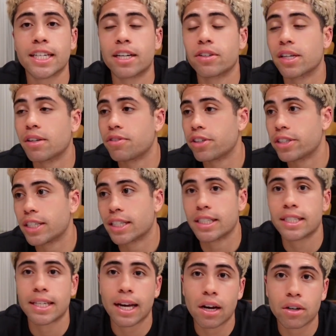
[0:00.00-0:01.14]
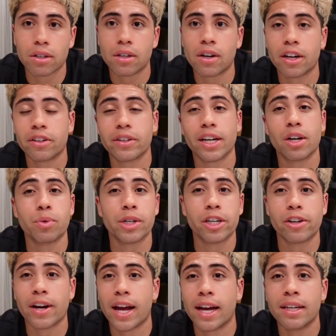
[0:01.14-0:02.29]
I don't care if you're addicted to alcohol. I don't care where
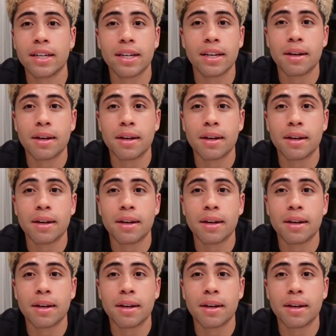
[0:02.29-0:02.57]
you're at.